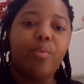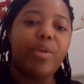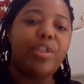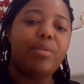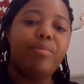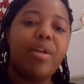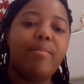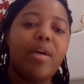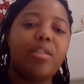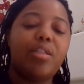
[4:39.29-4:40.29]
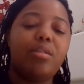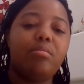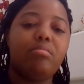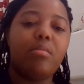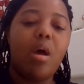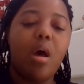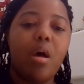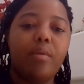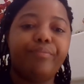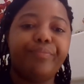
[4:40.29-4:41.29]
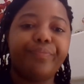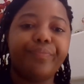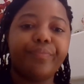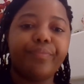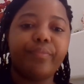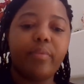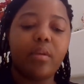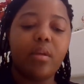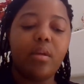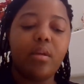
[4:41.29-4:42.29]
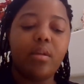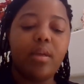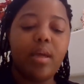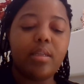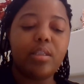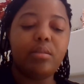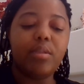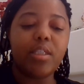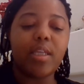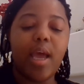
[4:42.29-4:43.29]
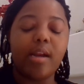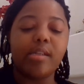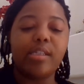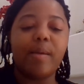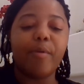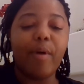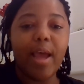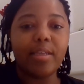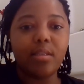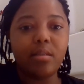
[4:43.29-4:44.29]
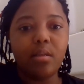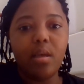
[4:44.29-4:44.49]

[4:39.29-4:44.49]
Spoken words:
which is pretty much, to just kind of summarize